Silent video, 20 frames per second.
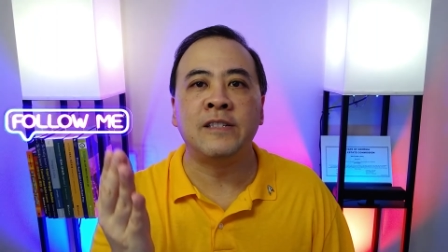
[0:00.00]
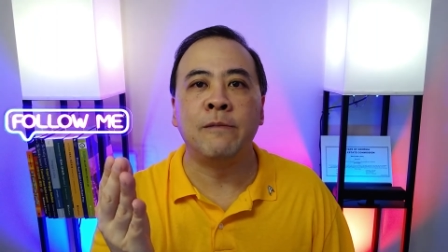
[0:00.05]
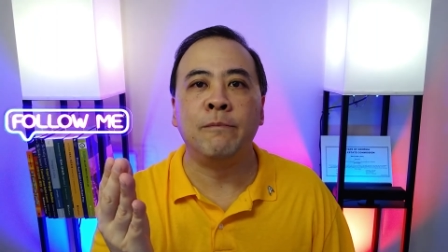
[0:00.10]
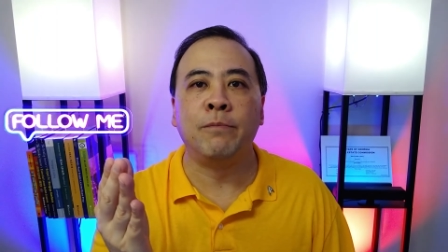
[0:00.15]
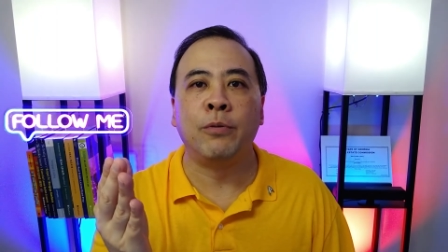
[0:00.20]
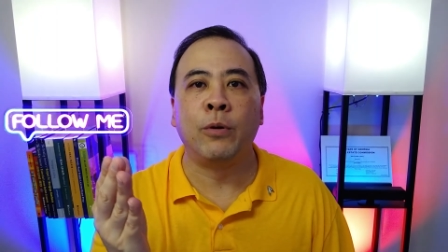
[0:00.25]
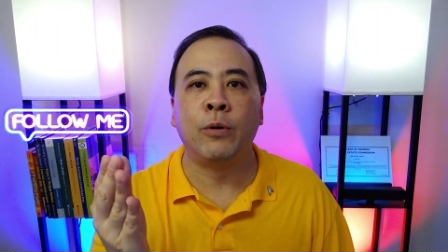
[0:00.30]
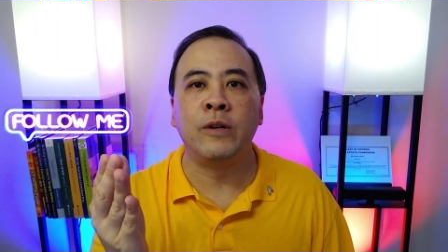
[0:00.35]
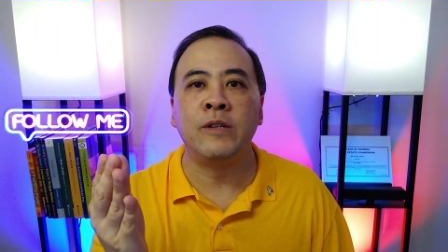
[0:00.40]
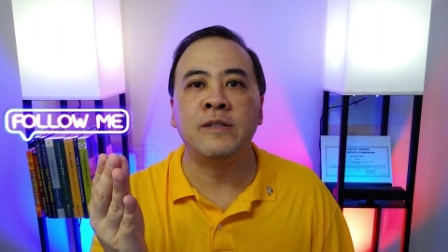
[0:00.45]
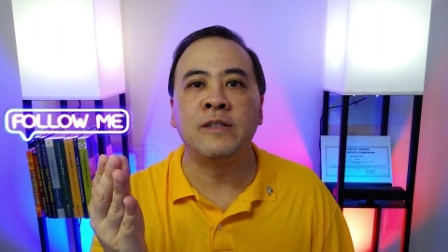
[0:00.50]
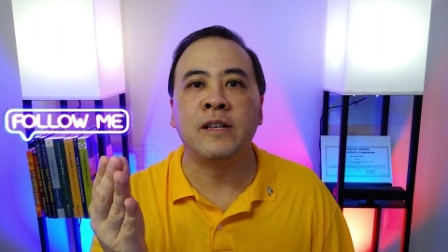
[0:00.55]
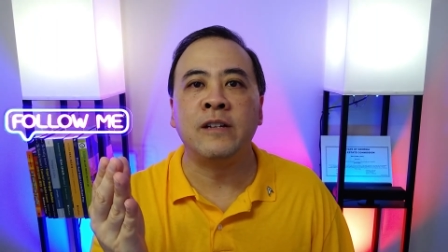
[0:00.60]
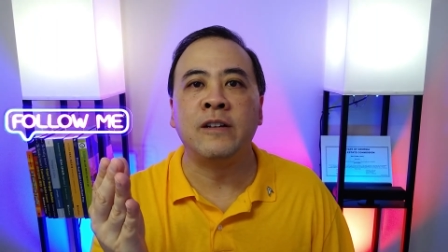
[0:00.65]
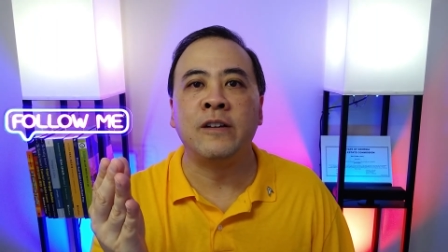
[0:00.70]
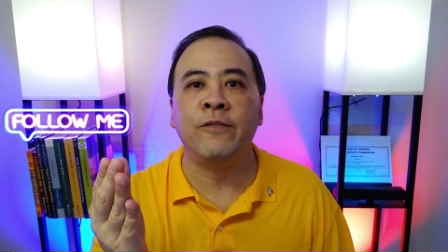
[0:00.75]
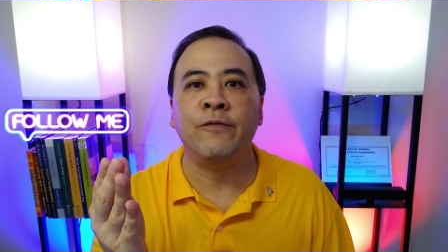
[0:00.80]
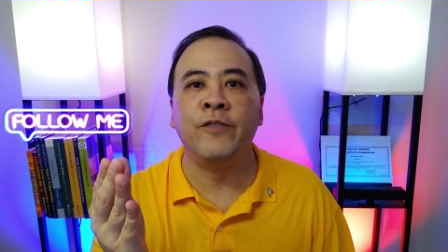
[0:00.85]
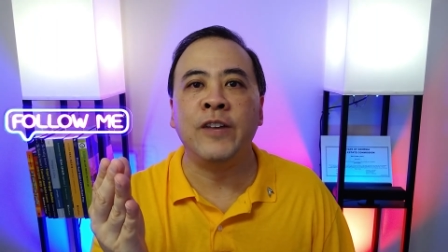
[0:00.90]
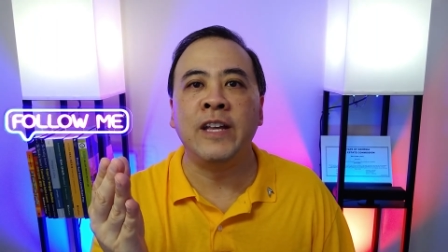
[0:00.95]
importance in
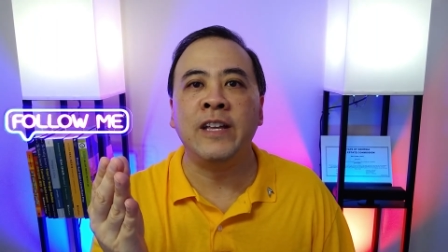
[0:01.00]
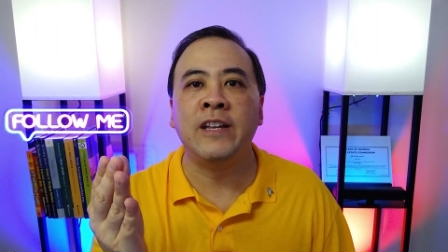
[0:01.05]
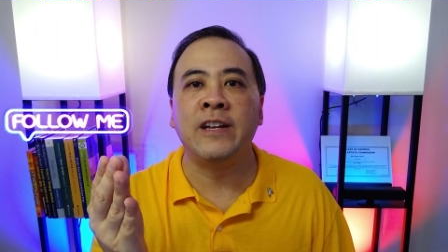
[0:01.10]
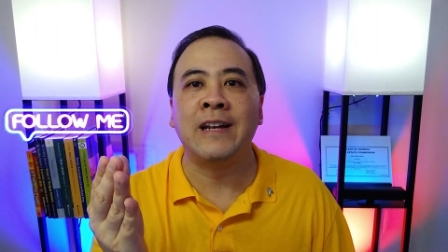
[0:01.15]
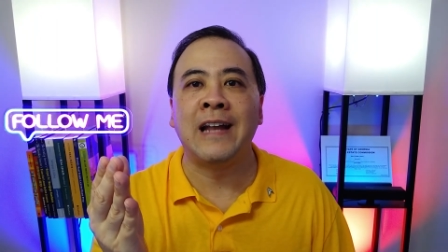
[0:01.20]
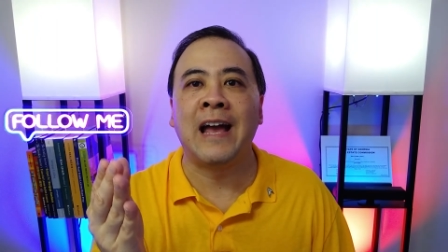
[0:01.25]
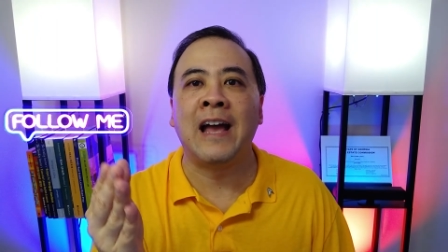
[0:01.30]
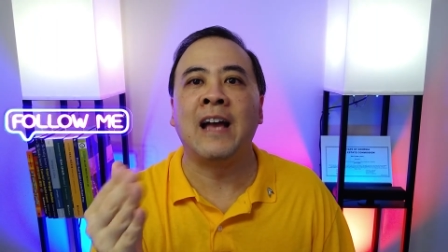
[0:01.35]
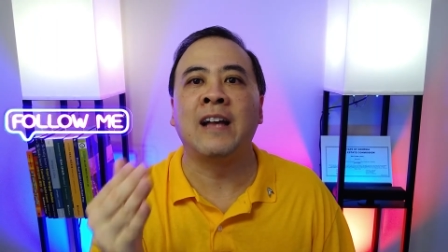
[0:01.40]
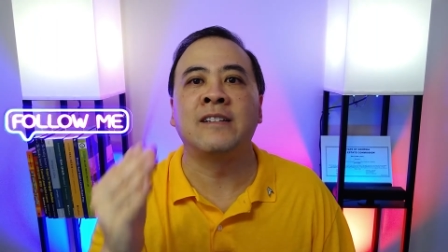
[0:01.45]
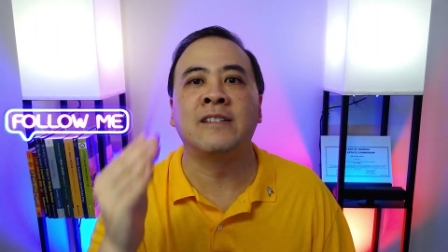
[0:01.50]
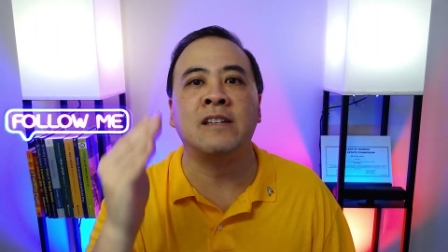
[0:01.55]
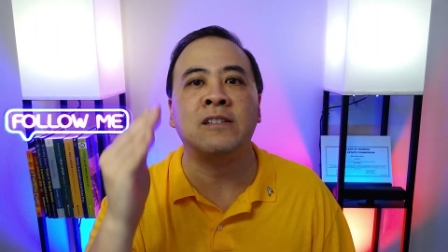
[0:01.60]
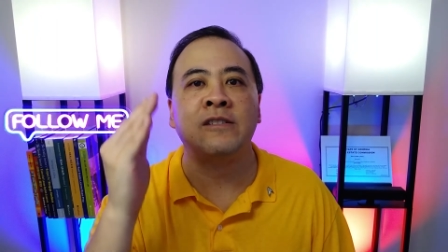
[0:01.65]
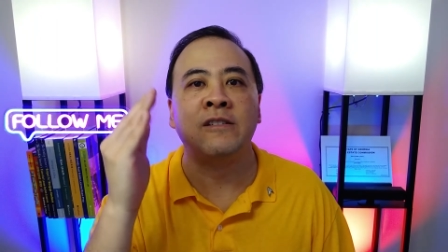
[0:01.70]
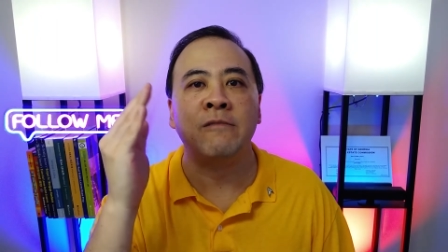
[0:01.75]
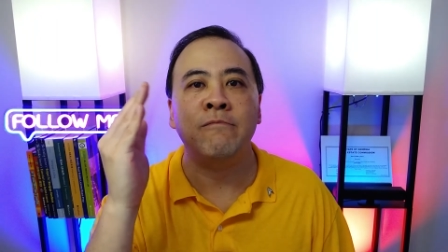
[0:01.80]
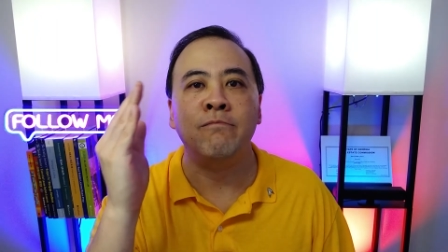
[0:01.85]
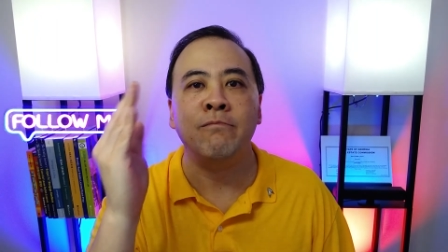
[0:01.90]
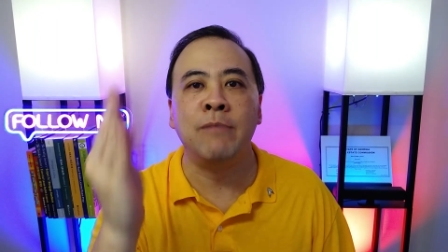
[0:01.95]
convenient access
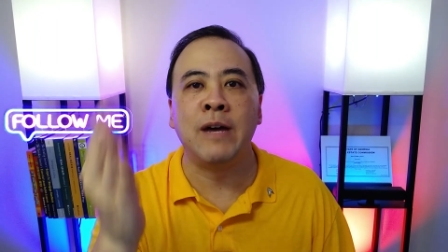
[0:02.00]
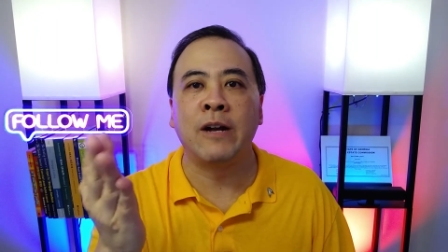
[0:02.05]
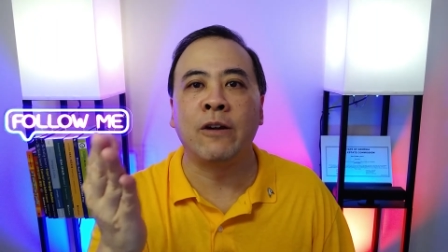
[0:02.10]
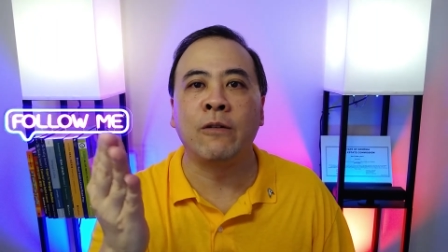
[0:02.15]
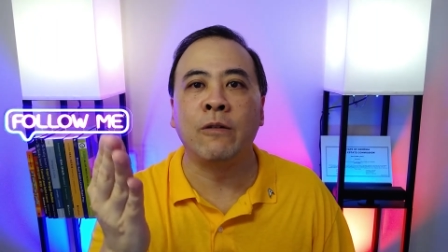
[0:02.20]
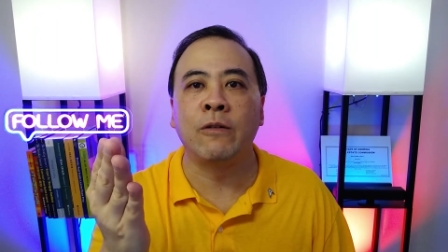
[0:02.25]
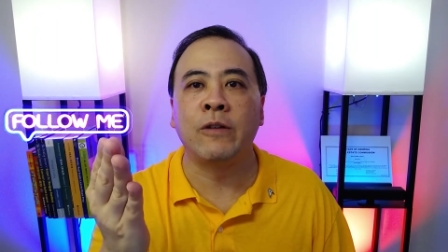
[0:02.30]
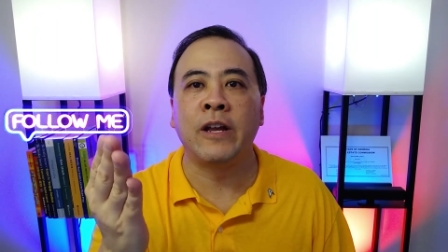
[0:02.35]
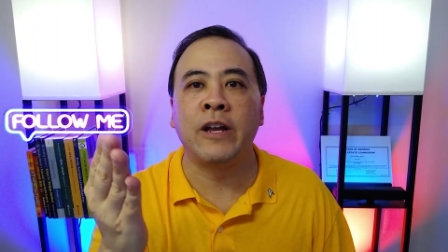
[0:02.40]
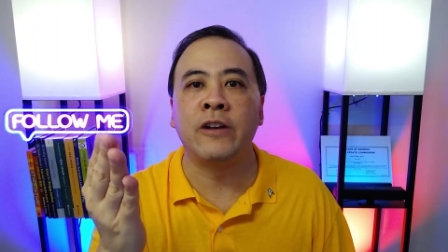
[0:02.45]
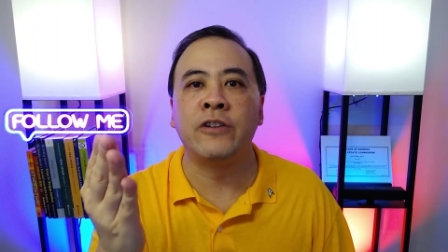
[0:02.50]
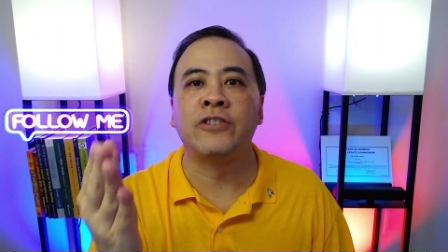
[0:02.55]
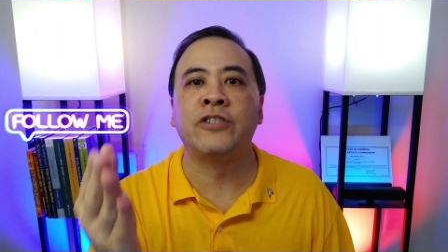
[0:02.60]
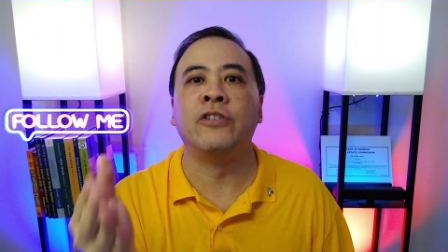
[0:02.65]
to medical care